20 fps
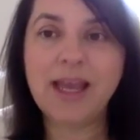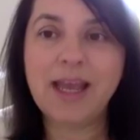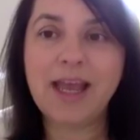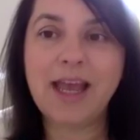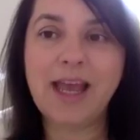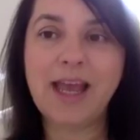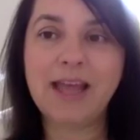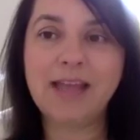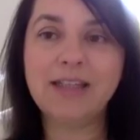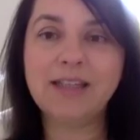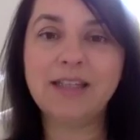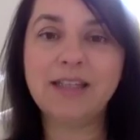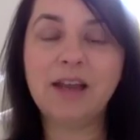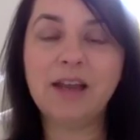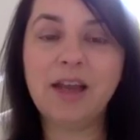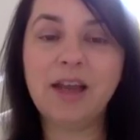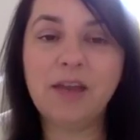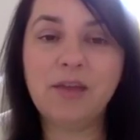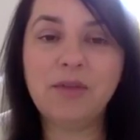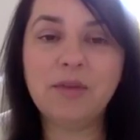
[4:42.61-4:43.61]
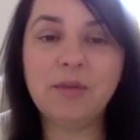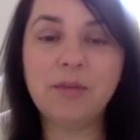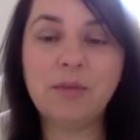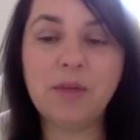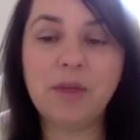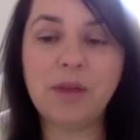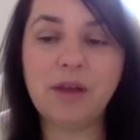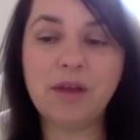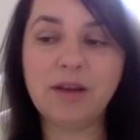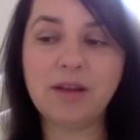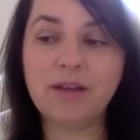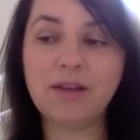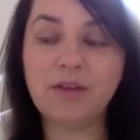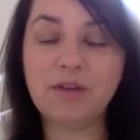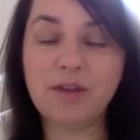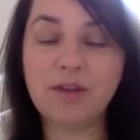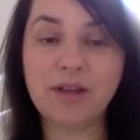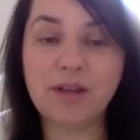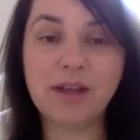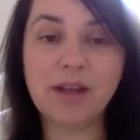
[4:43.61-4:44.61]
And I have to be honest, there
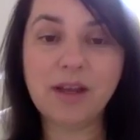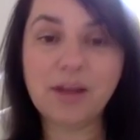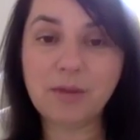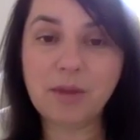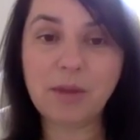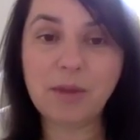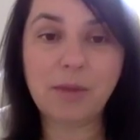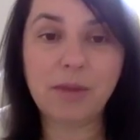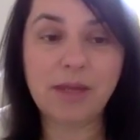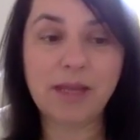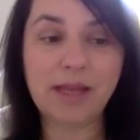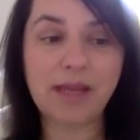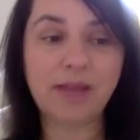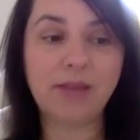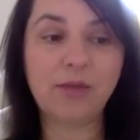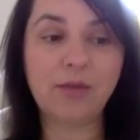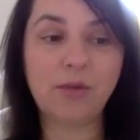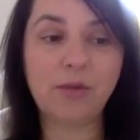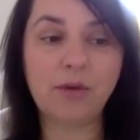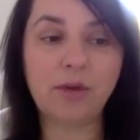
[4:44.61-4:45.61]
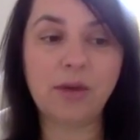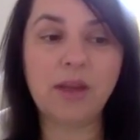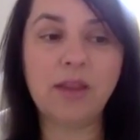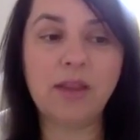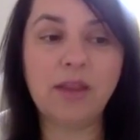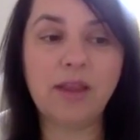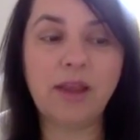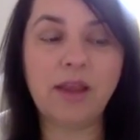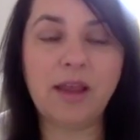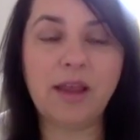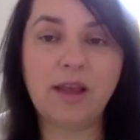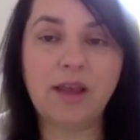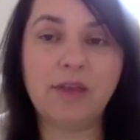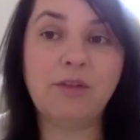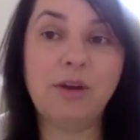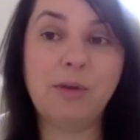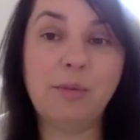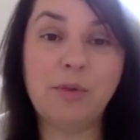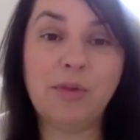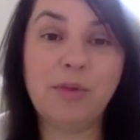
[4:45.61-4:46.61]
is a lot of people, yes, who are in that
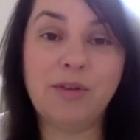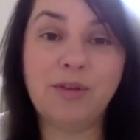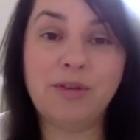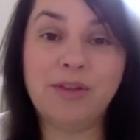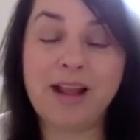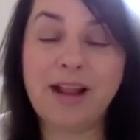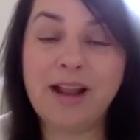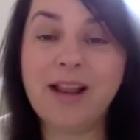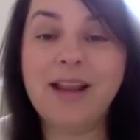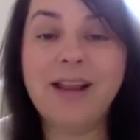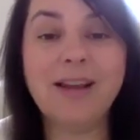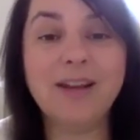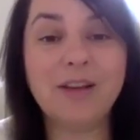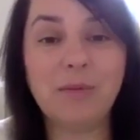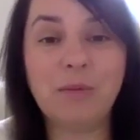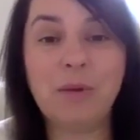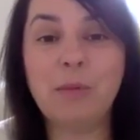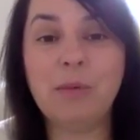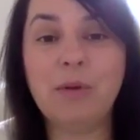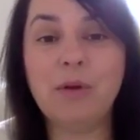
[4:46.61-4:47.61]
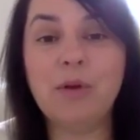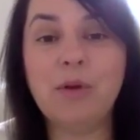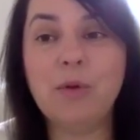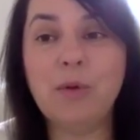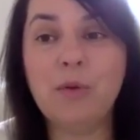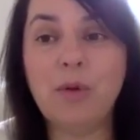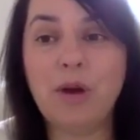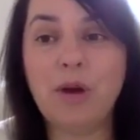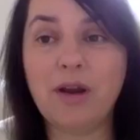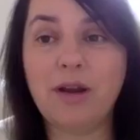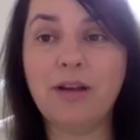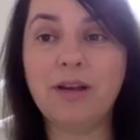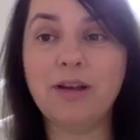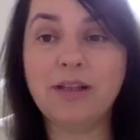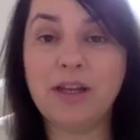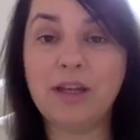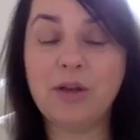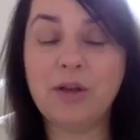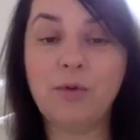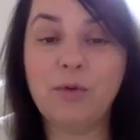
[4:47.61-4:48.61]
category, but there's a lot of people who aren't
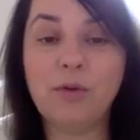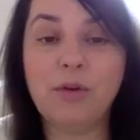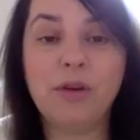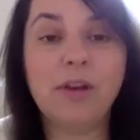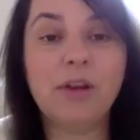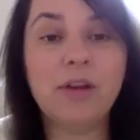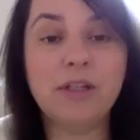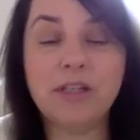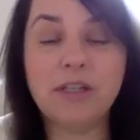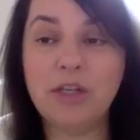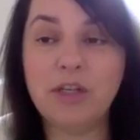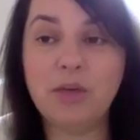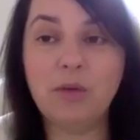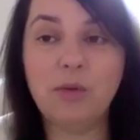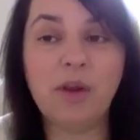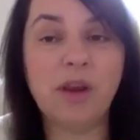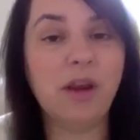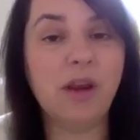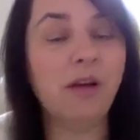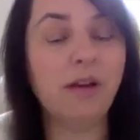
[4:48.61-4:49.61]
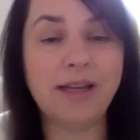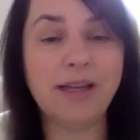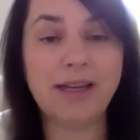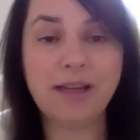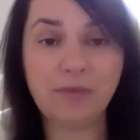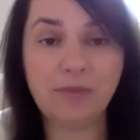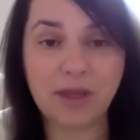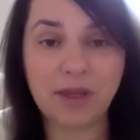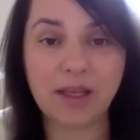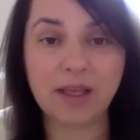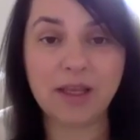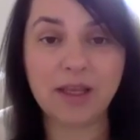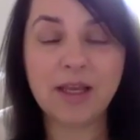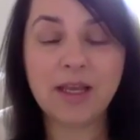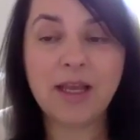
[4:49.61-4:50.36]
and who are continuing on living.